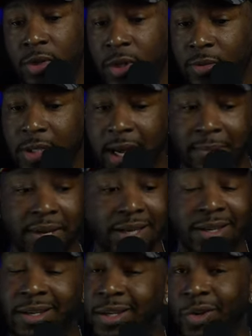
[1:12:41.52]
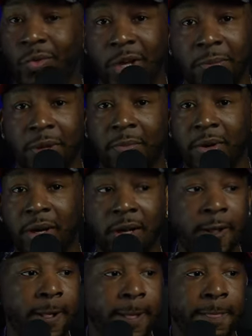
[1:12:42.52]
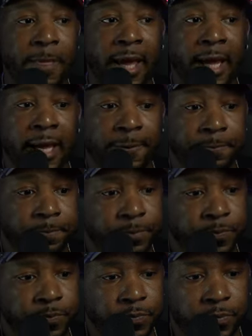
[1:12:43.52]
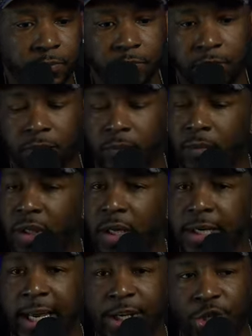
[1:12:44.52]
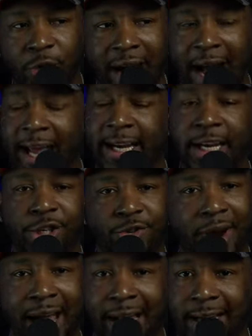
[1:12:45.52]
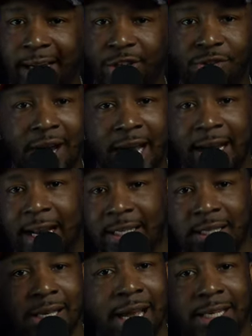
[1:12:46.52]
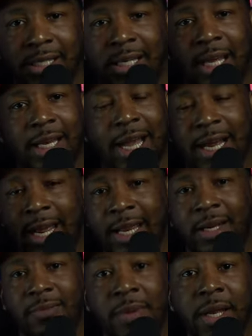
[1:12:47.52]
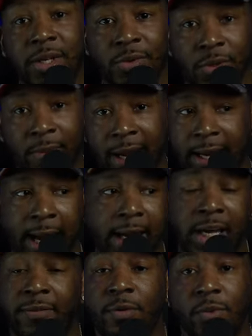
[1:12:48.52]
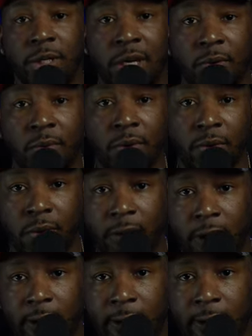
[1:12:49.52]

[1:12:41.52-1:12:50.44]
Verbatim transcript: You see what I'm saying? I'm meeting good women, bro. And they try, they try, they try, and I just, I just ain't, I can't commit to them. I can't give them what they want.